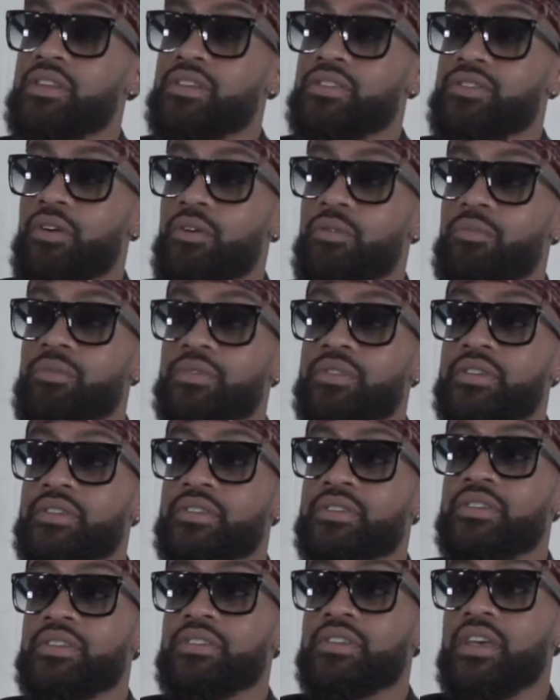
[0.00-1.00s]
and his openness
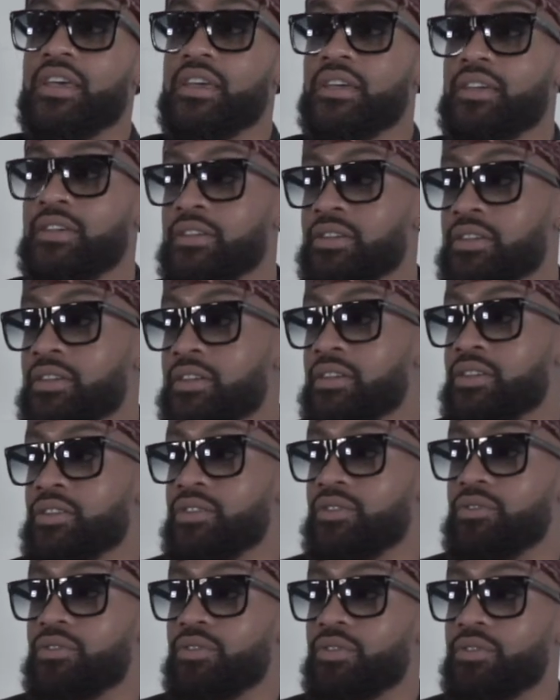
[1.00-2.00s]
to take,
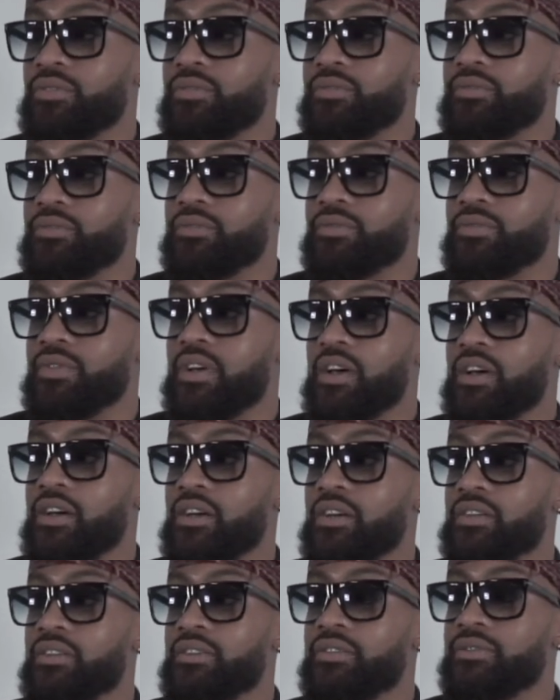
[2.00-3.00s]
you know,
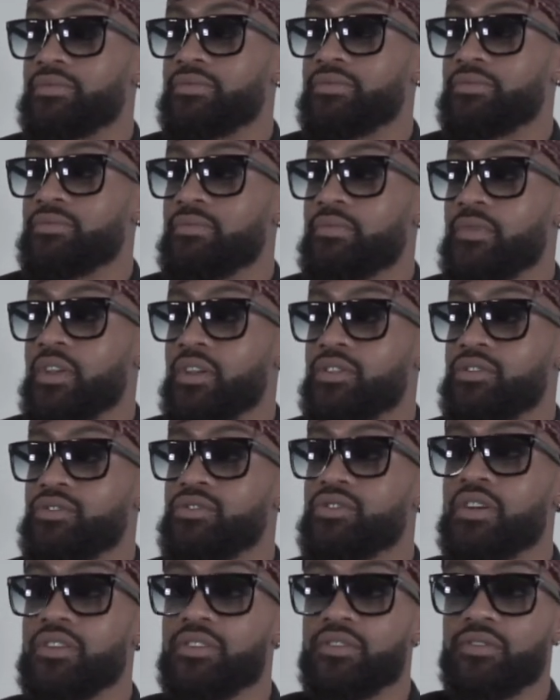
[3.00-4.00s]
uh,
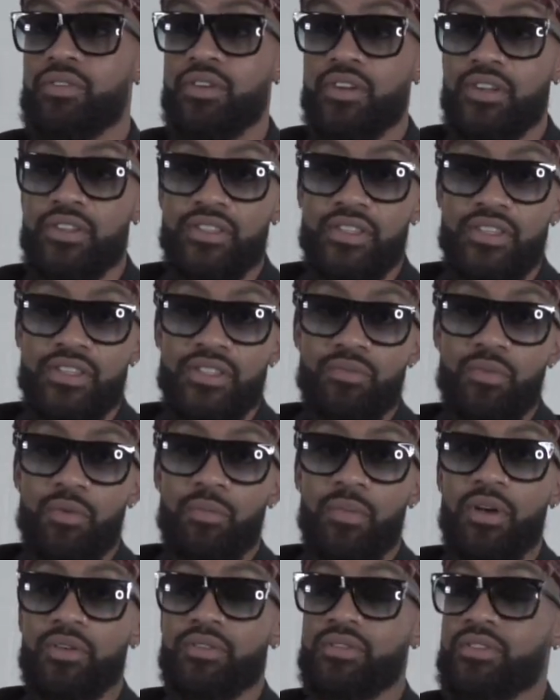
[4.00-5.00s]
constructive criticism
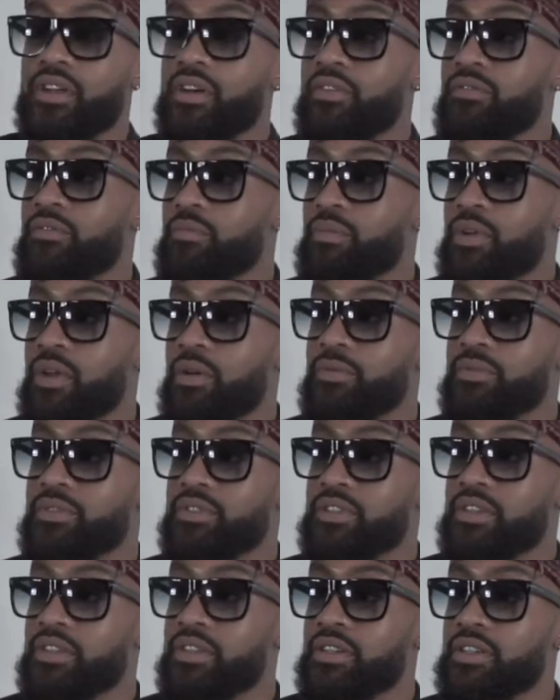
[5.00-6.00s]
about stuff and be able
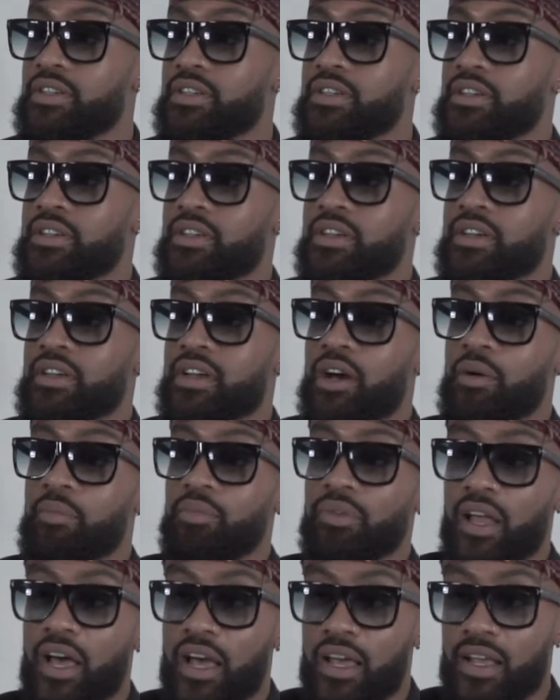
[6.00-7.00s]
to
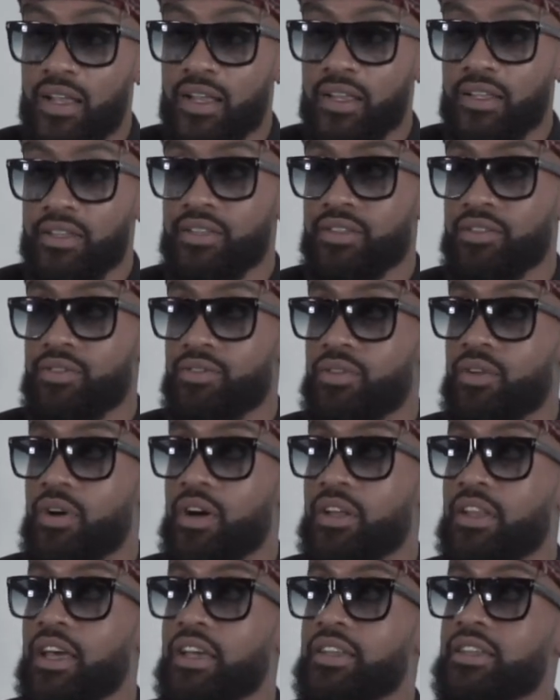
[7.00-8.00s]
apply it.
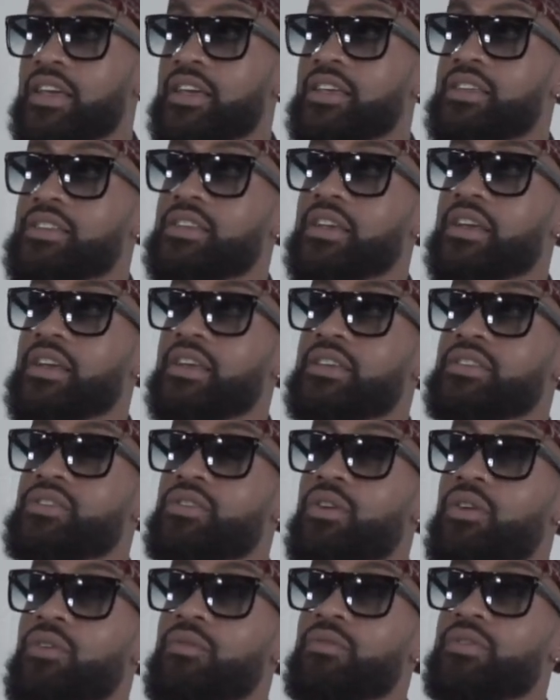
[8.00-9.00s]
I like that he's
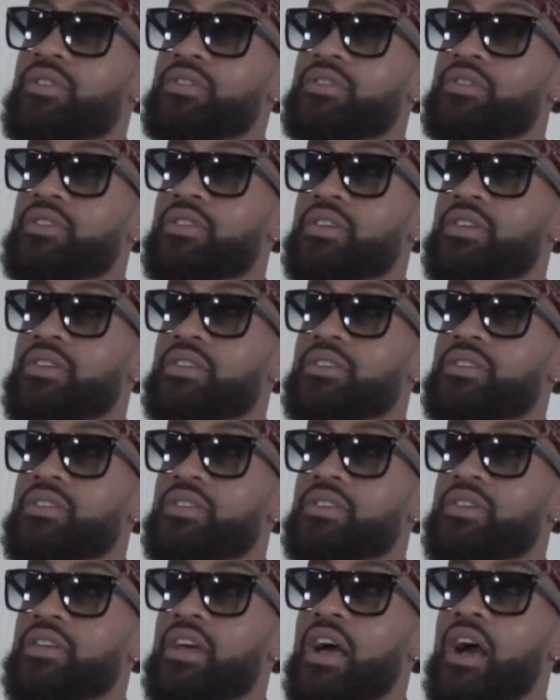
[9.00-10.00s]
always looking
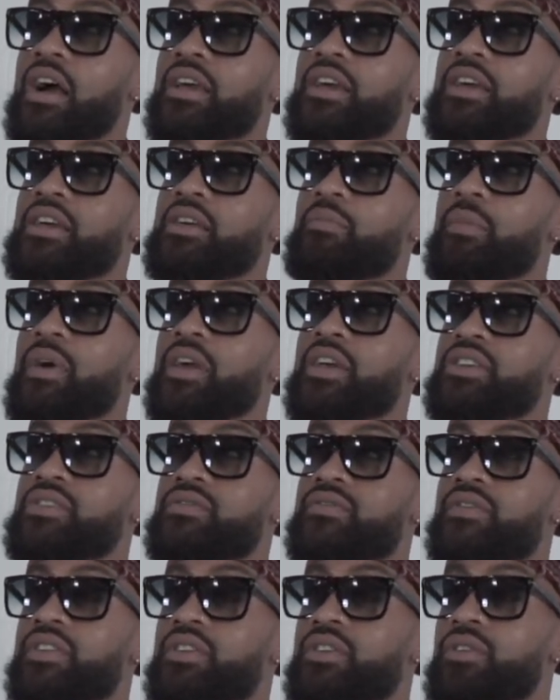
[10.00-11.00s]
to how can he make his
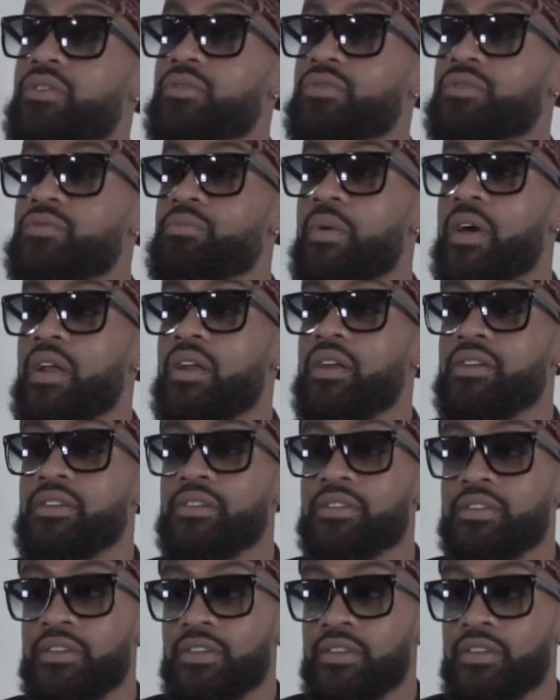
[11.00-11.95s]
videos better.